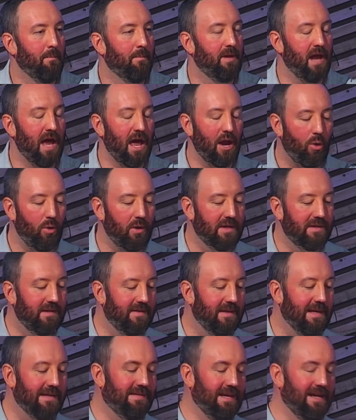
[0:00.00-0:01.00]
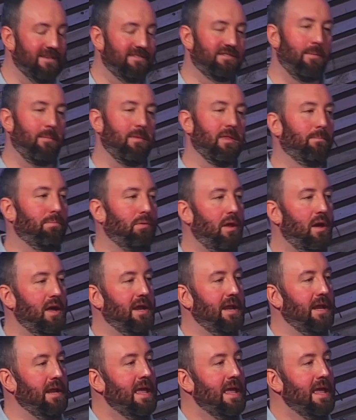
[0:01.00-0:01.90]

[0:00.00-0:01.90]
But not only did they take some of the blood